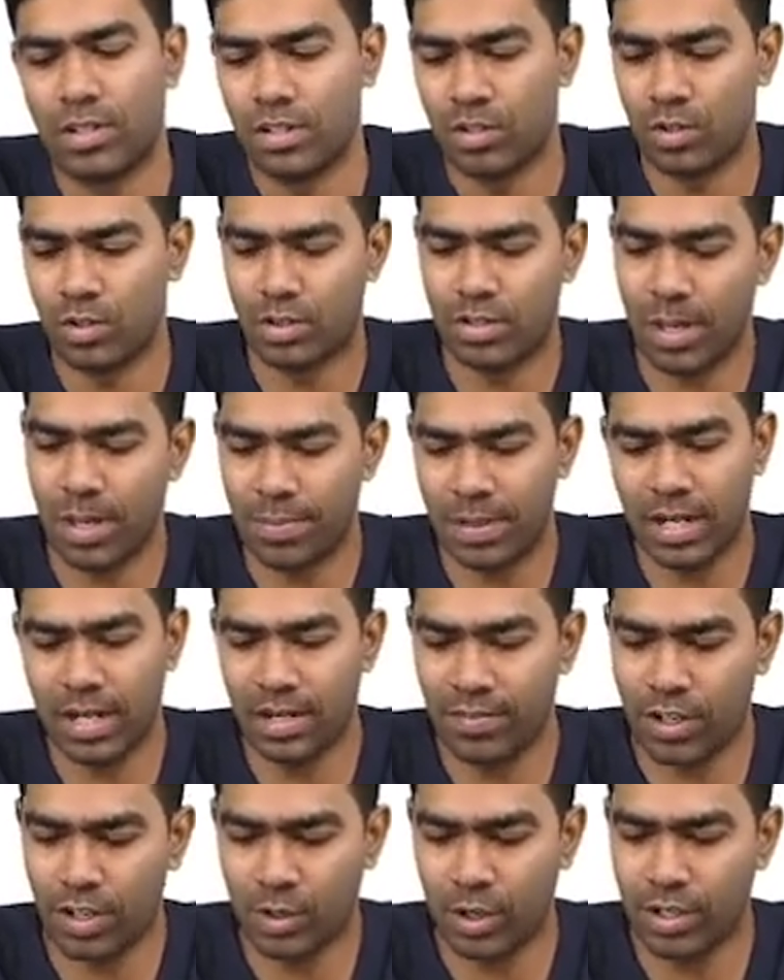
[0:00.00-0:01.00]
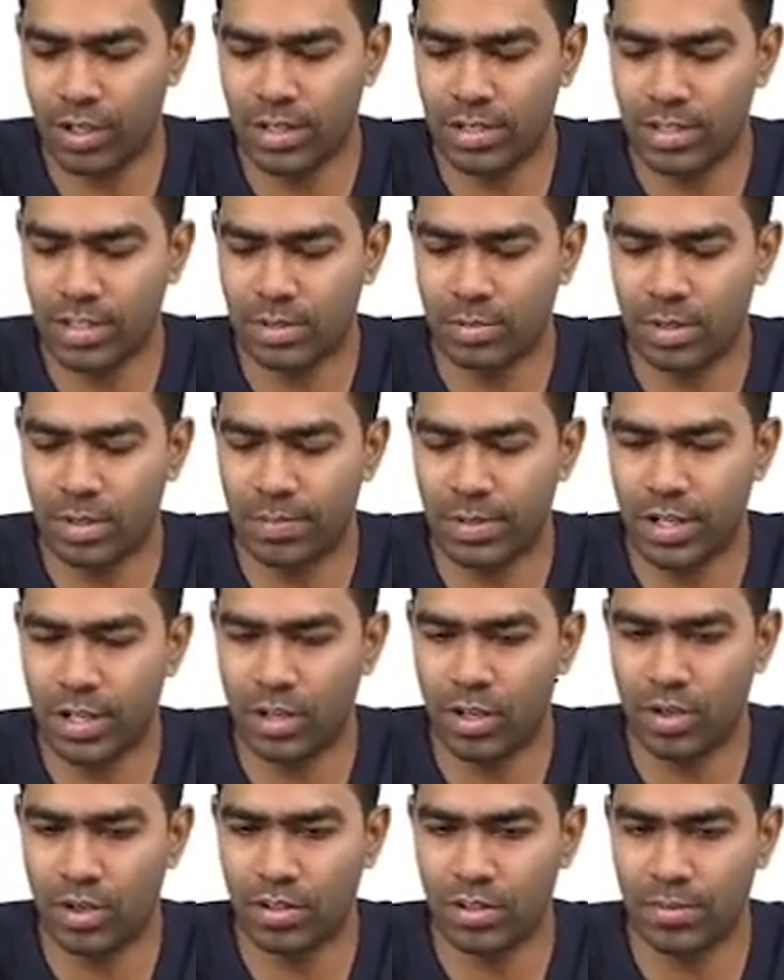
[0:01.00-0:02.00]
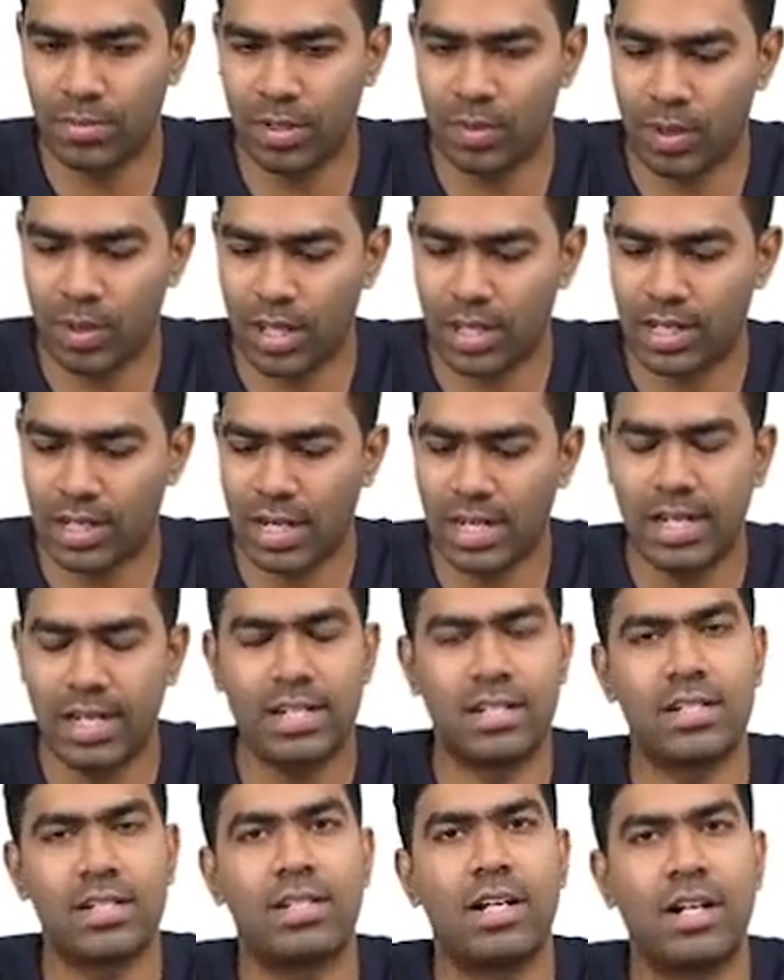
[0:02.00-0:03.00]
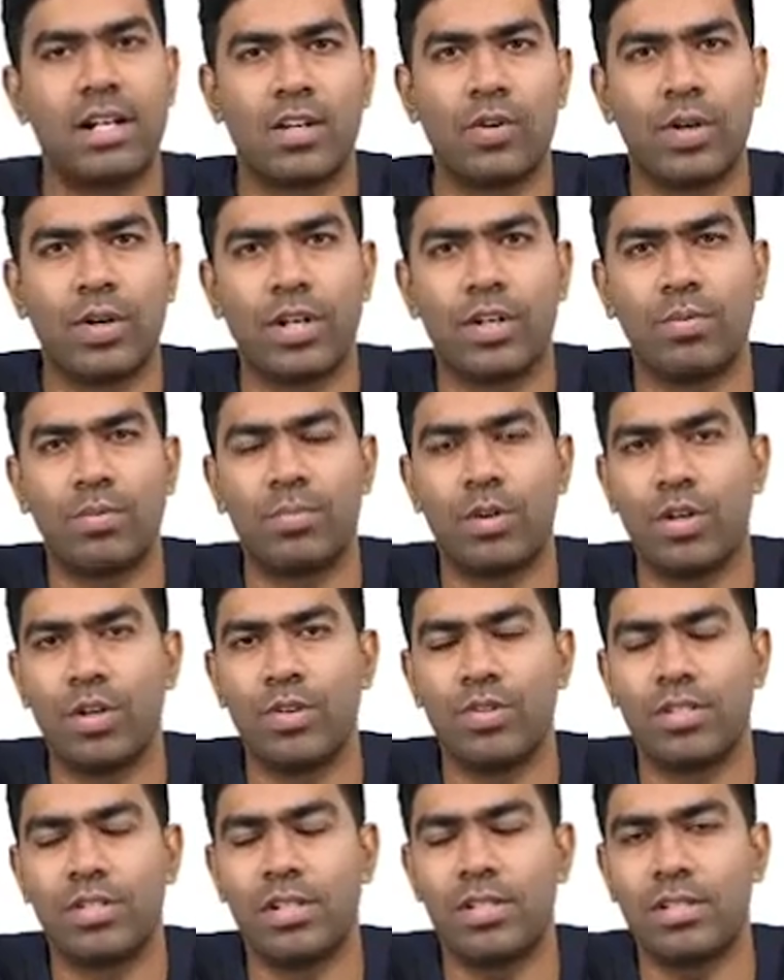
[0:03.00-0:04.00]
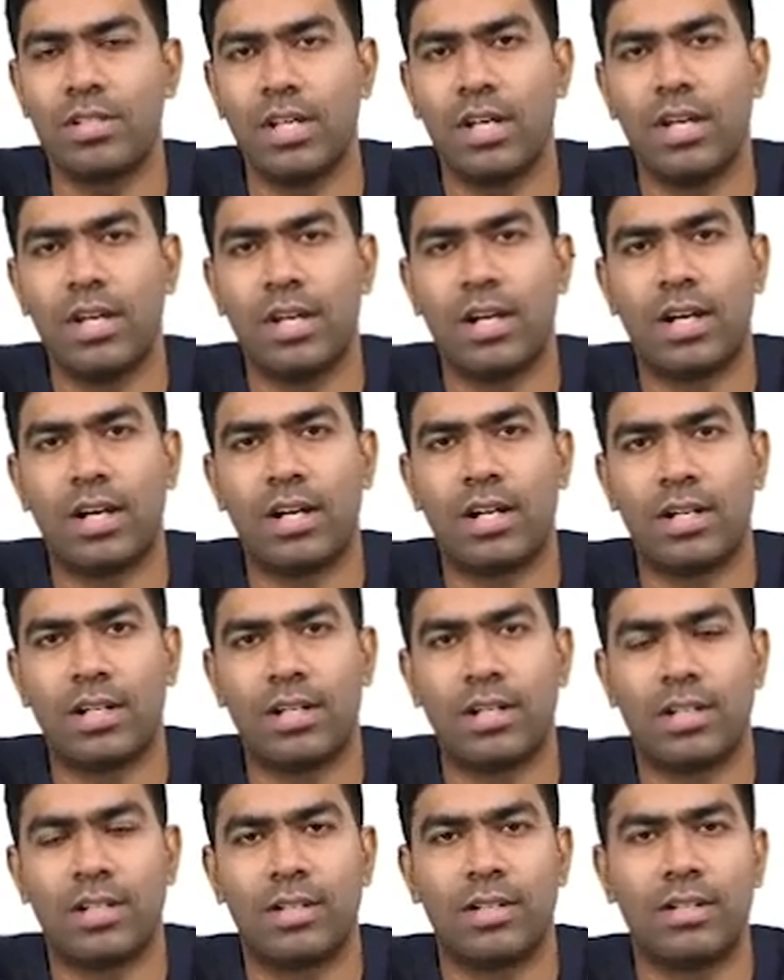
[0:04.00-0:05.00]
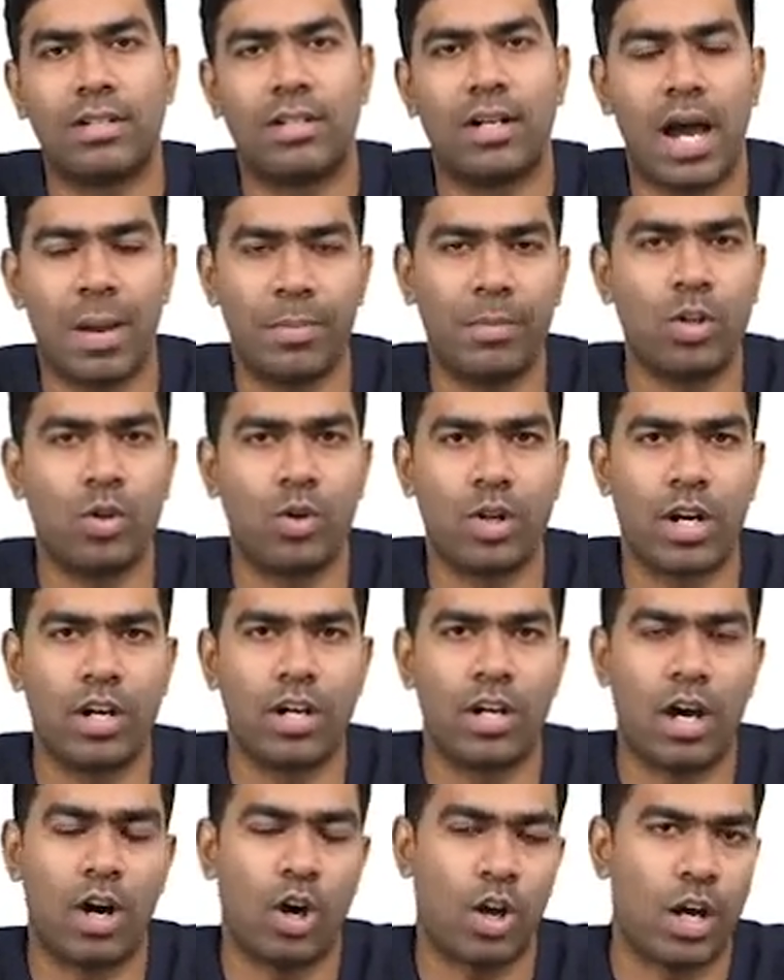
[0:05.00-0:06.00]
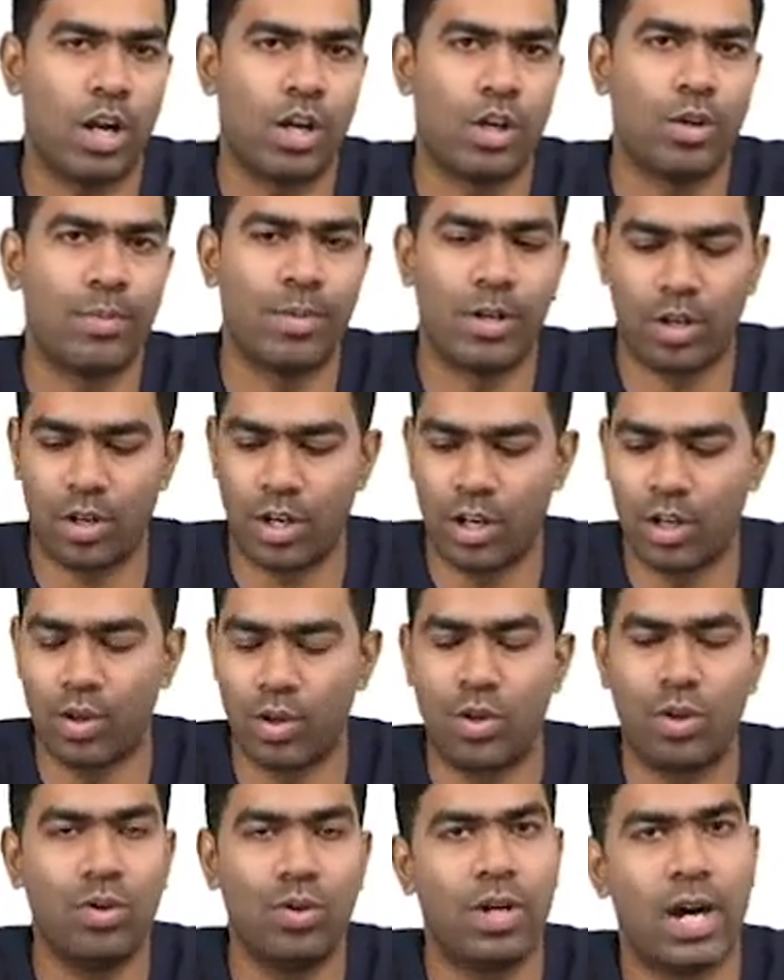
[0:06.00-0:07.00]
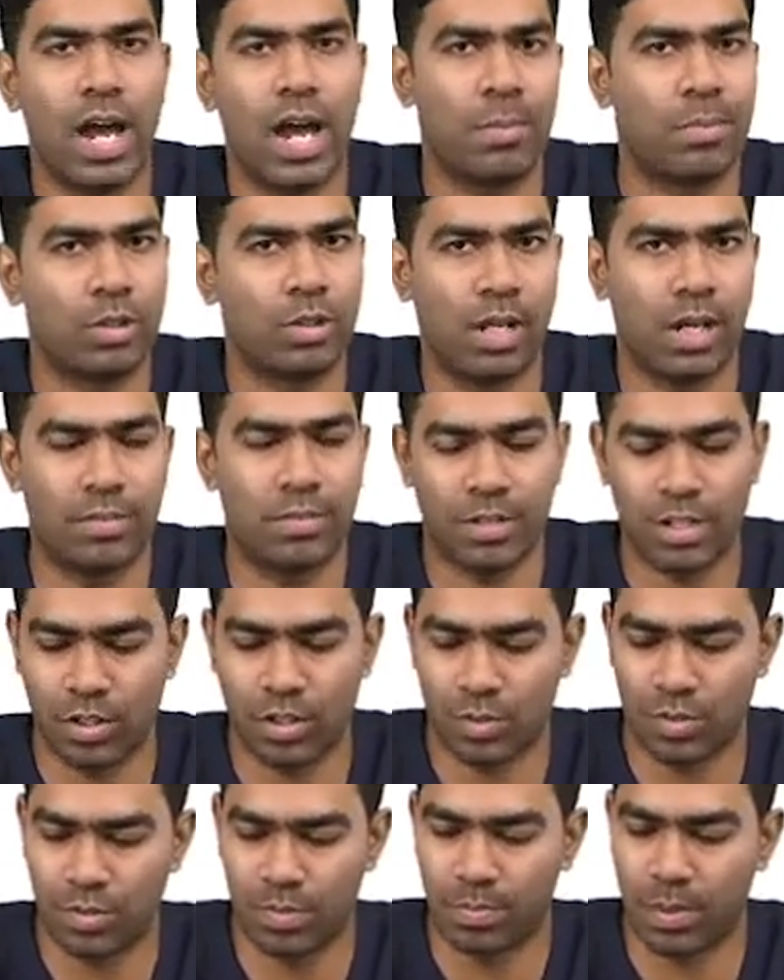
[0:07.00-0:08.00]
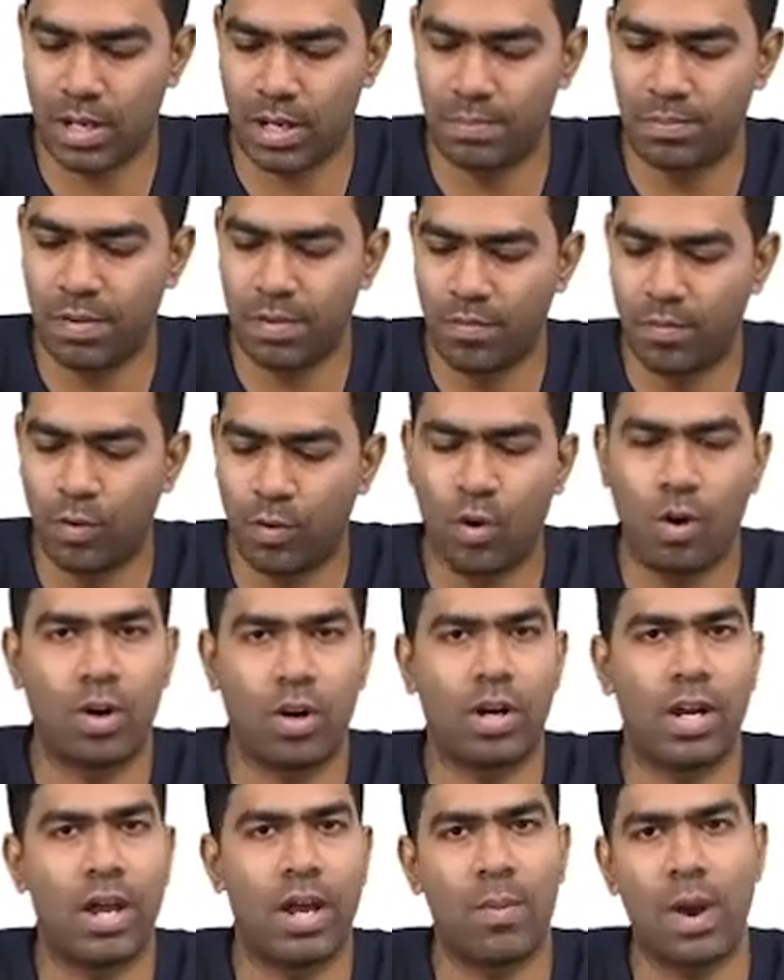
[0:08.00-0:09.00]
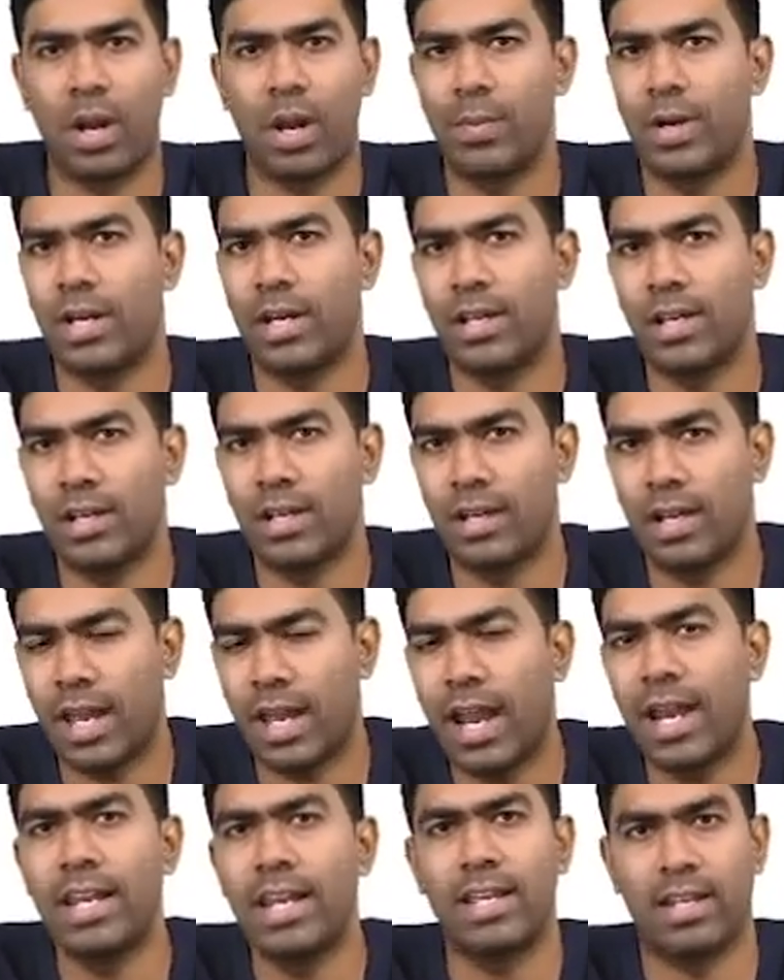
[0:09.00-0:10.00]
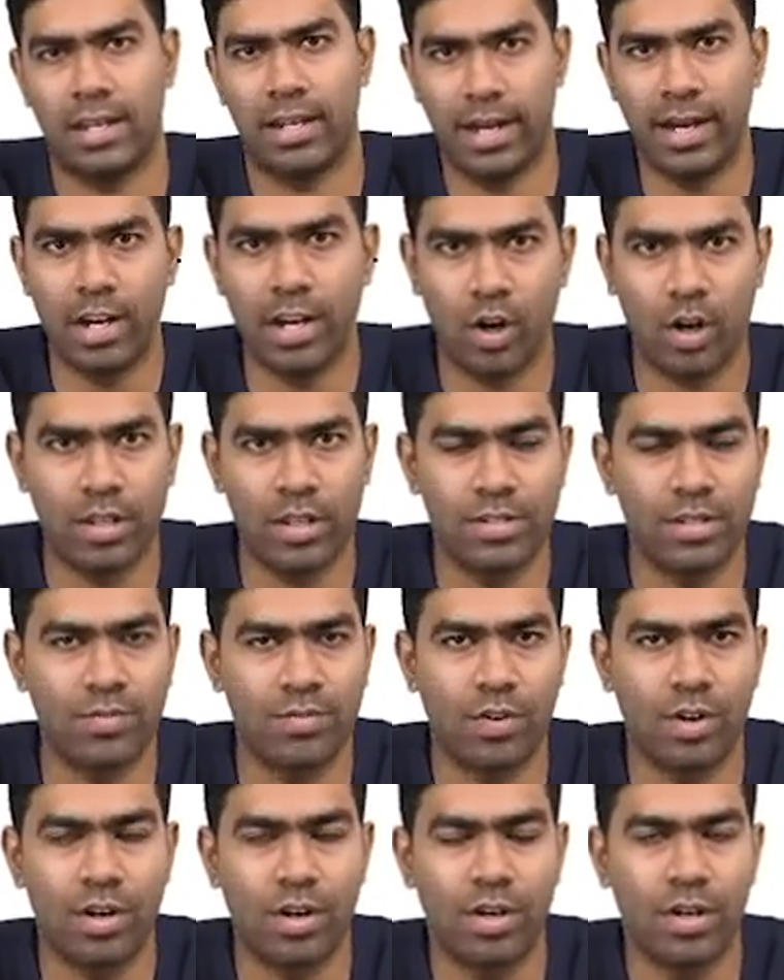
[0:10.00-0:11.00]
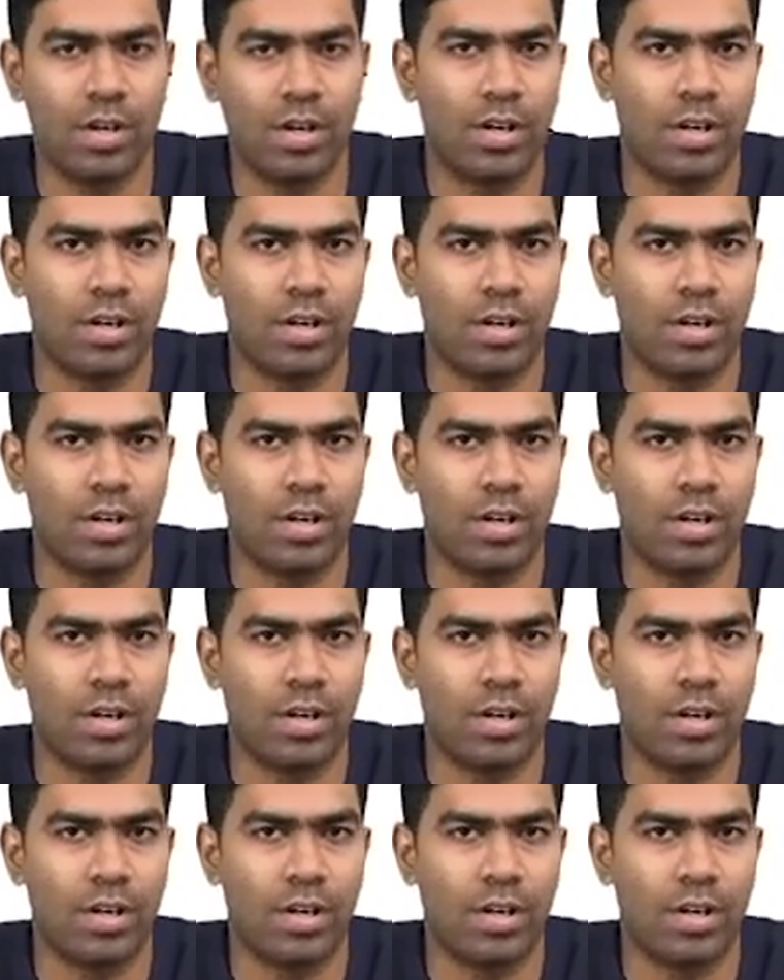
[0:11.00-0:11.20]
So separately we are going to discuss about the pituitary also, but what are the conditions that are going to produce this amenorrhea or oligomenorrhea due to hypothalamic issues. But before evaluating any etiology for